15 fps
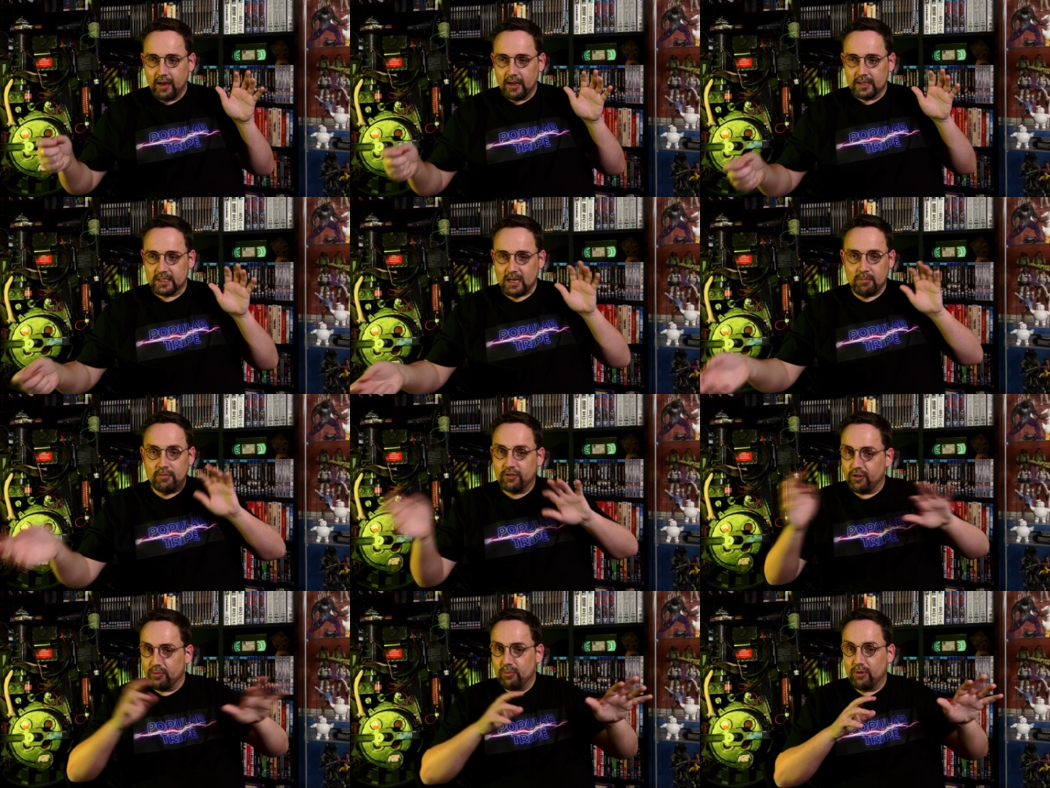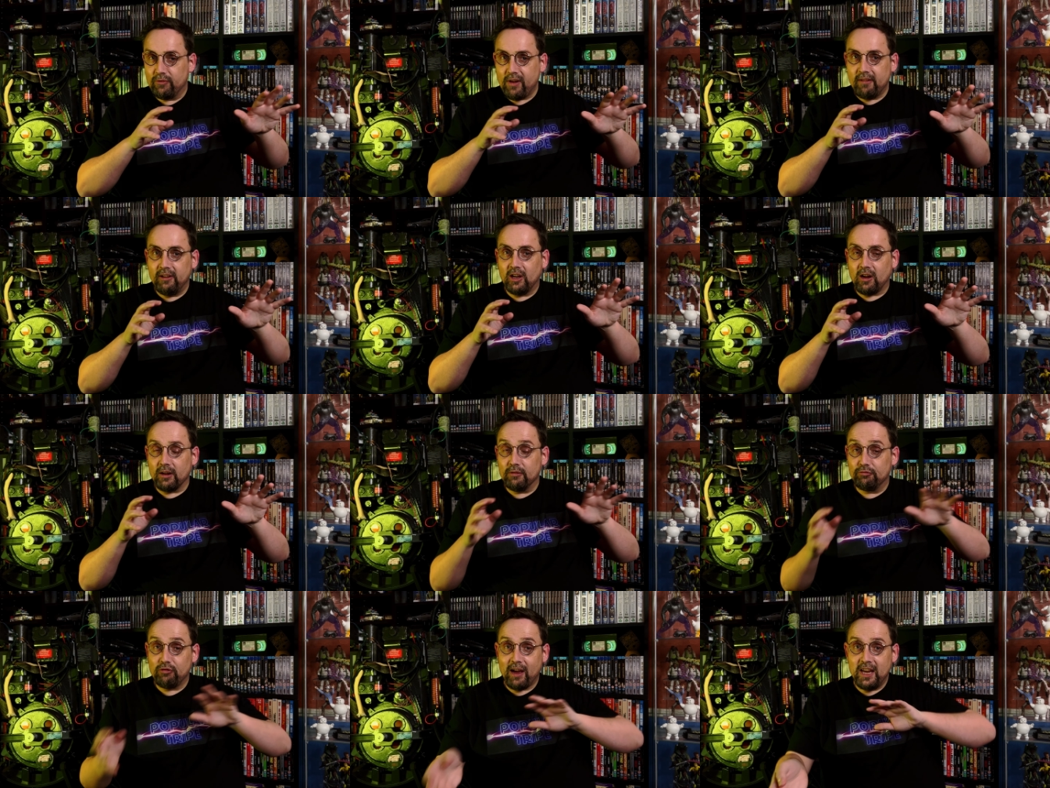some of them were very kind
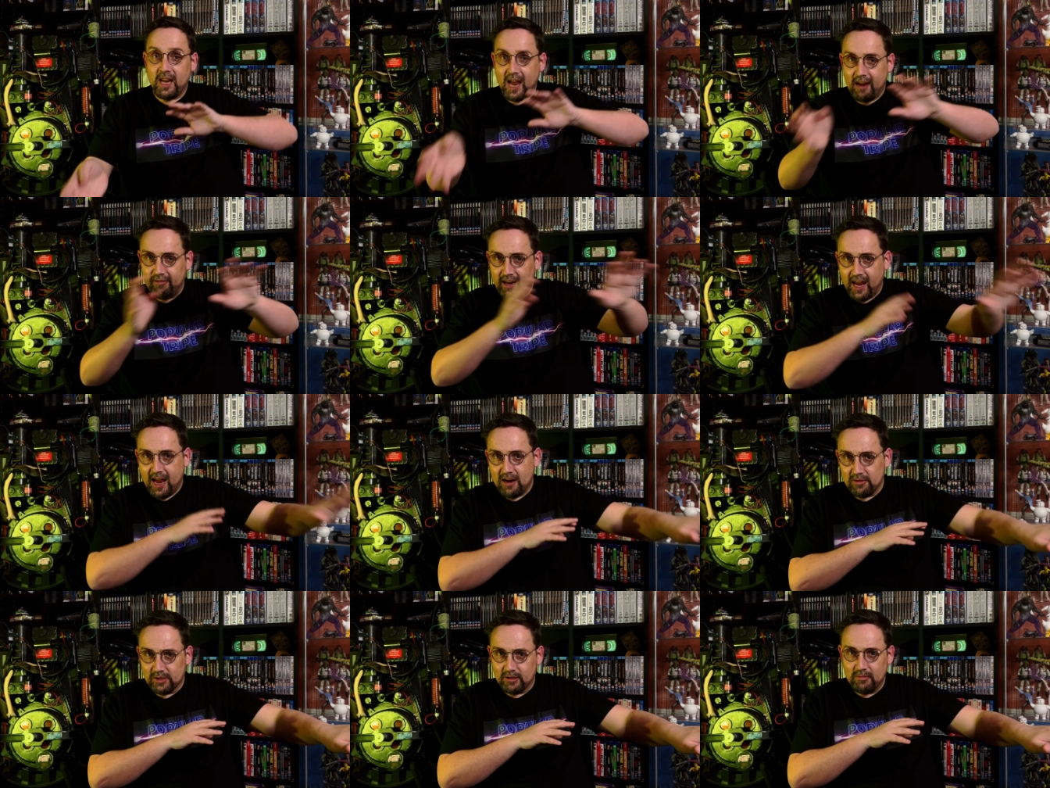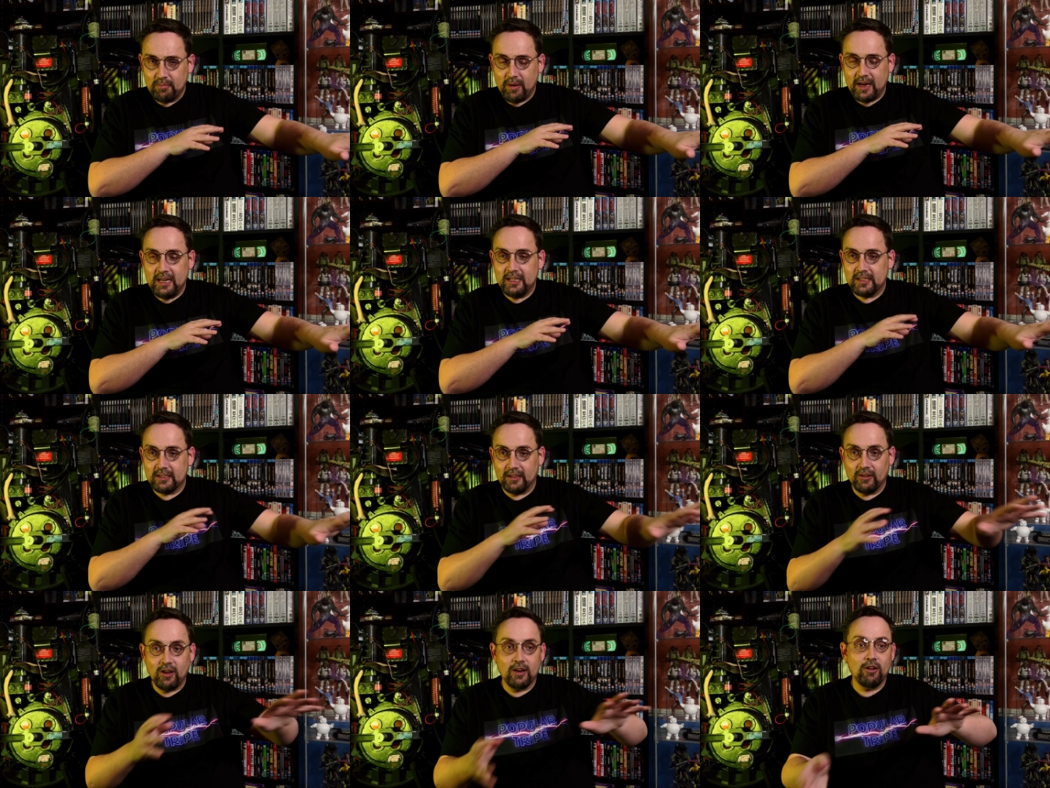of Ray Harryhausen based
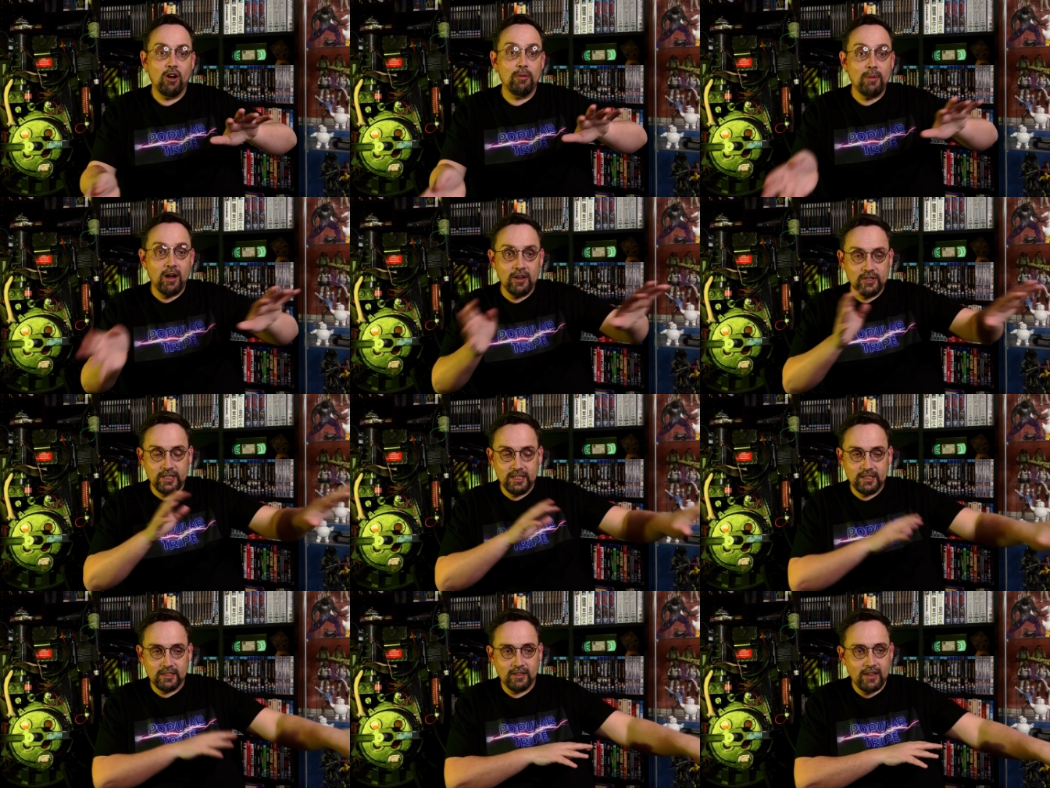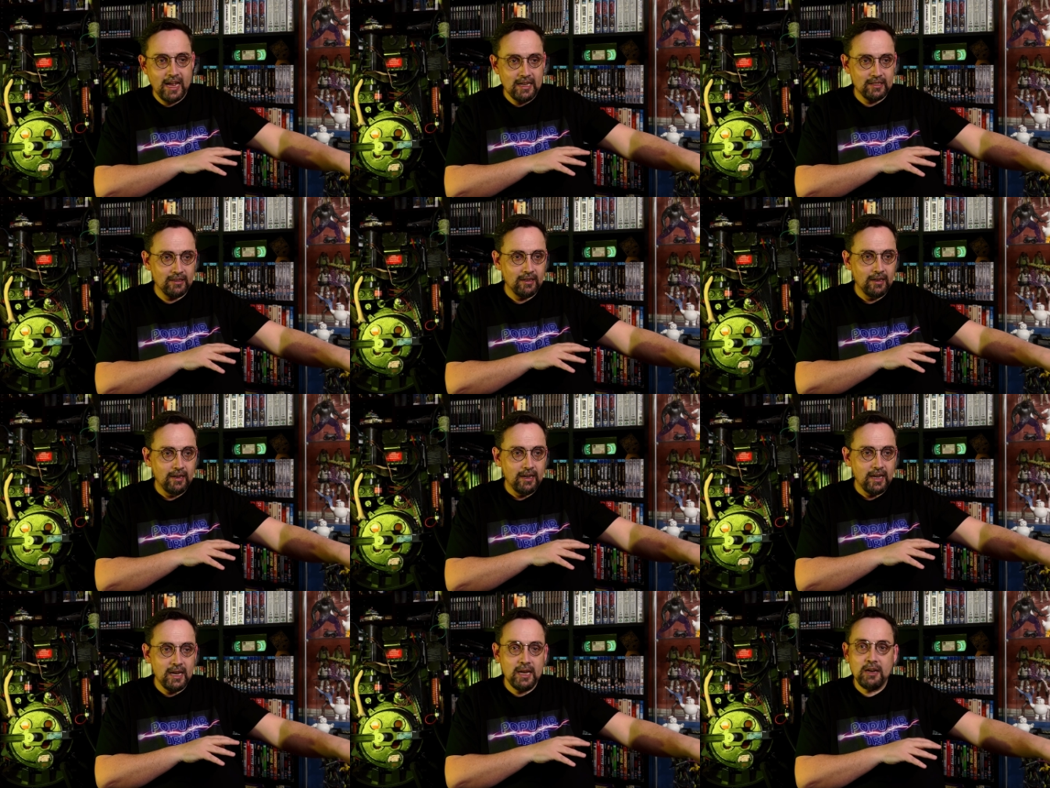and kind of homages to that
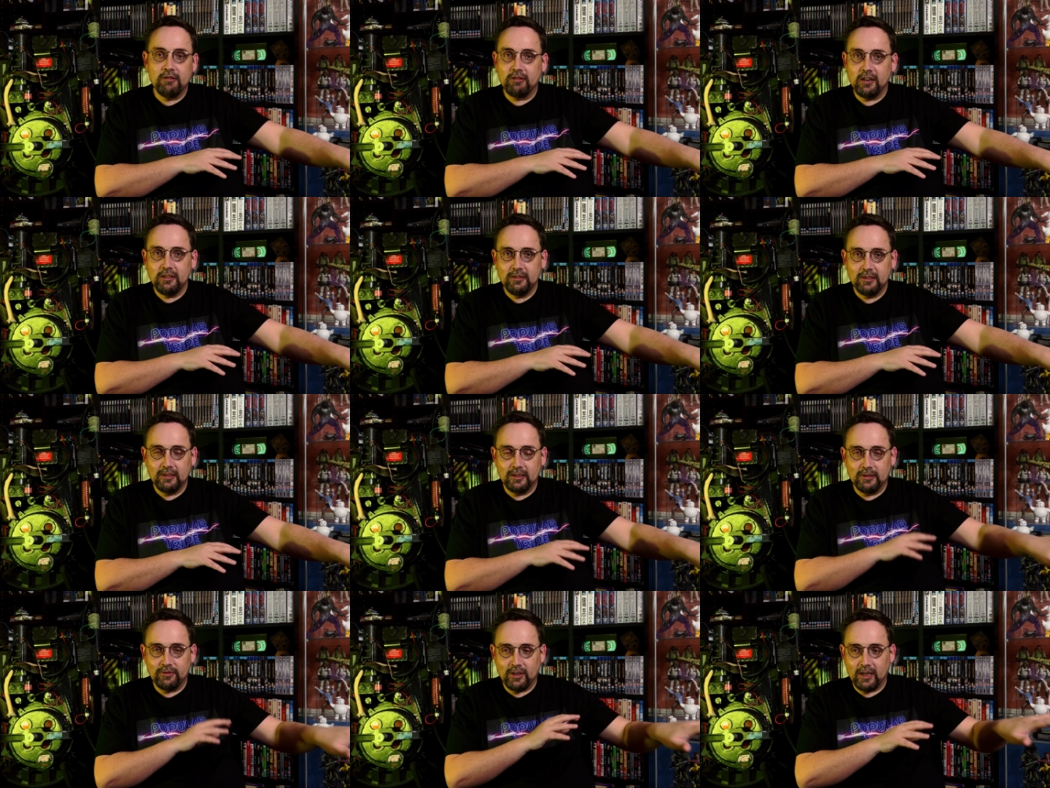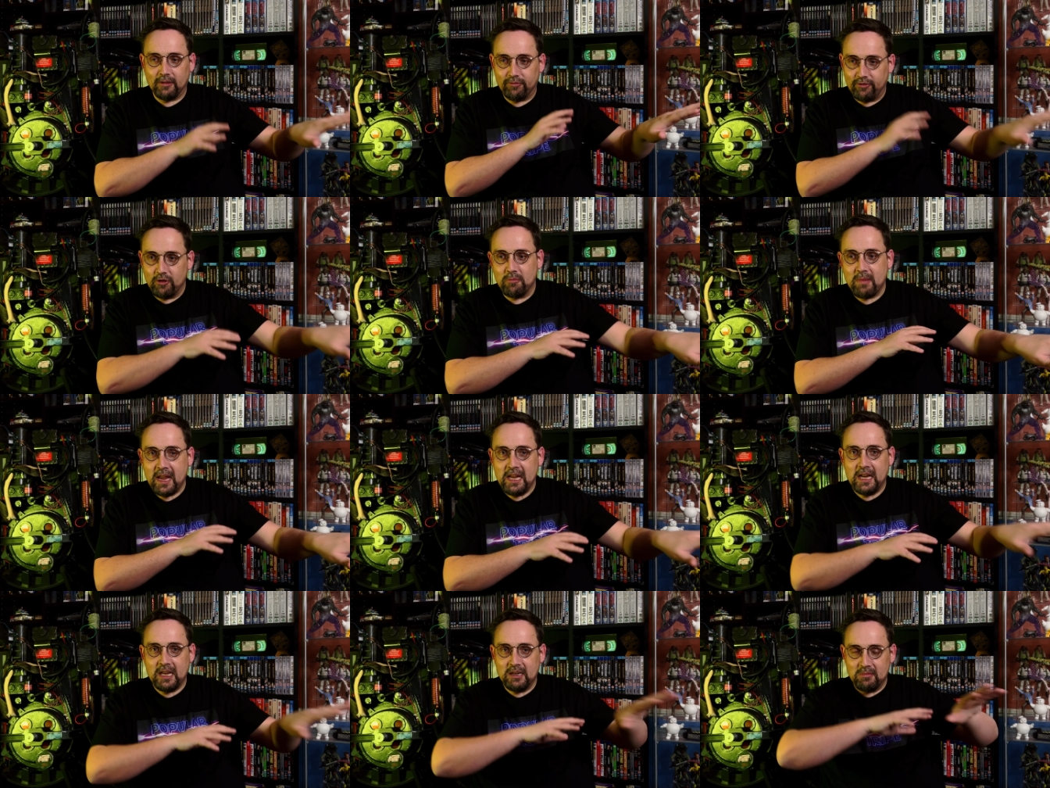era of uh,
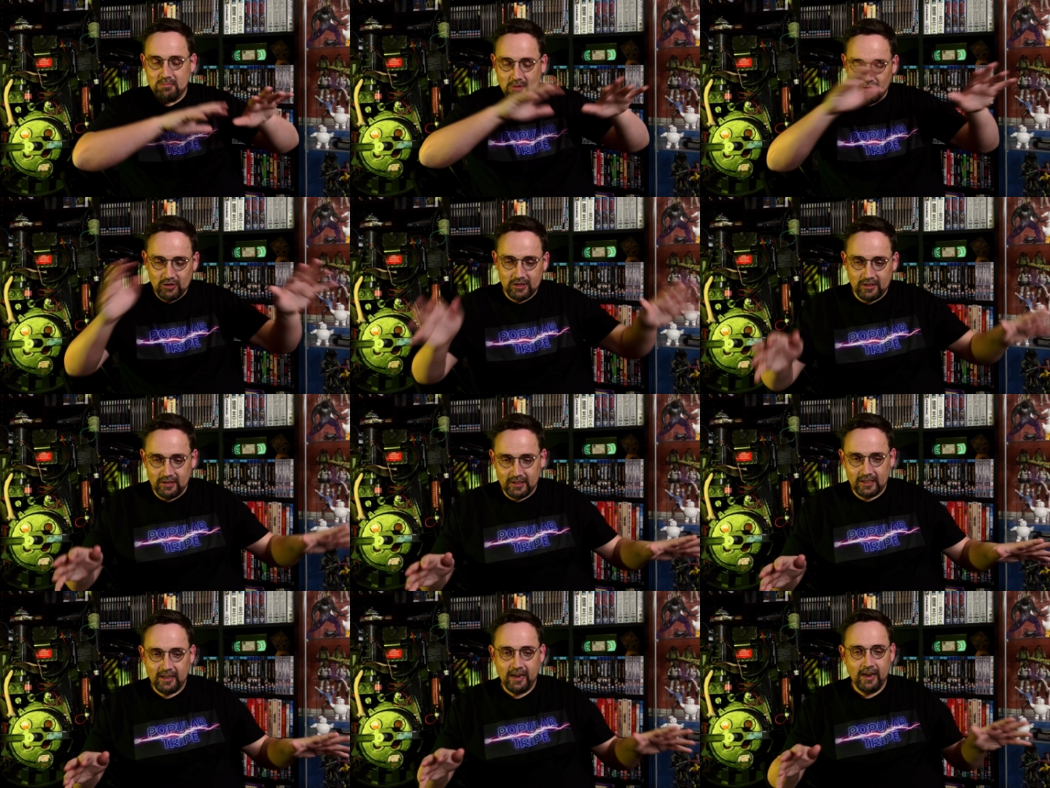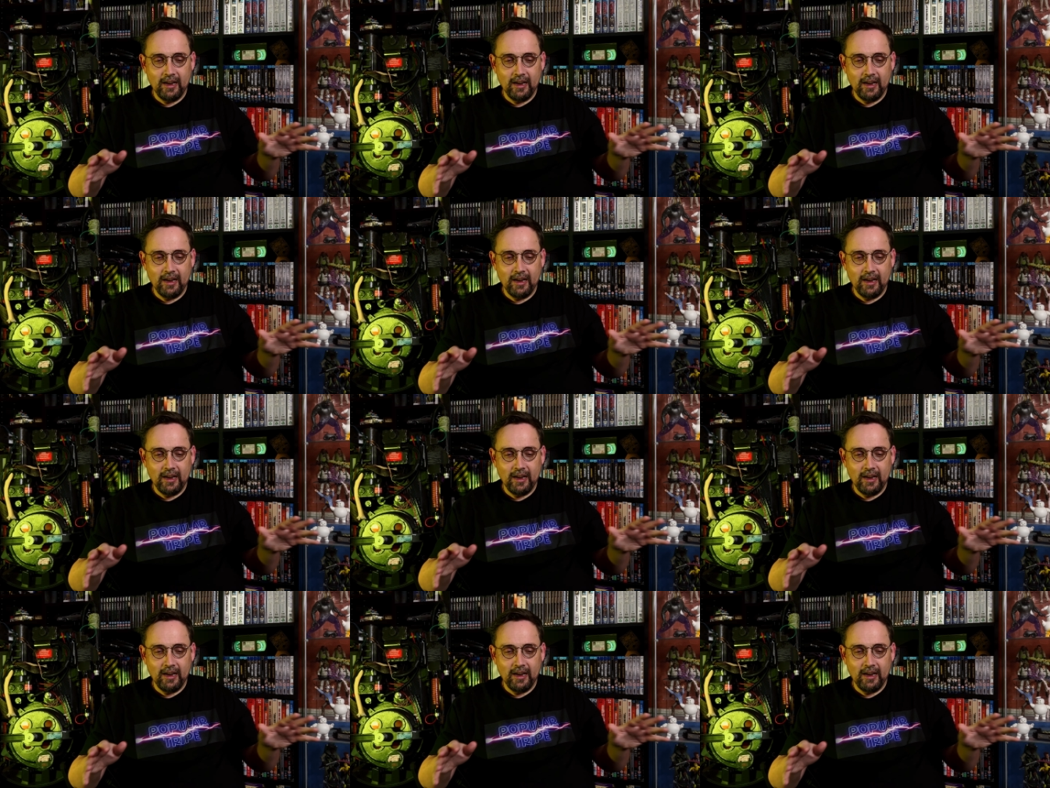filmmaking and monsters.